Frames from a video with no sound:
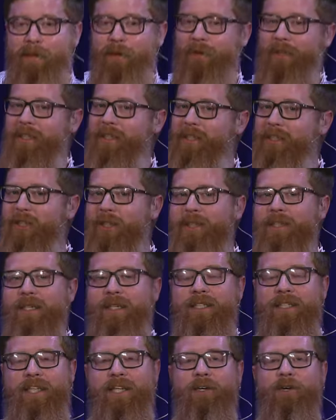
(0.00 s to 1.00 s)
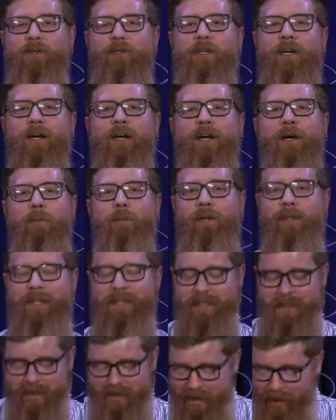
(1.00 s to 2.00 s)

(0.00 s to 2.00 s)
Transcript: or this is just an excuse, but this is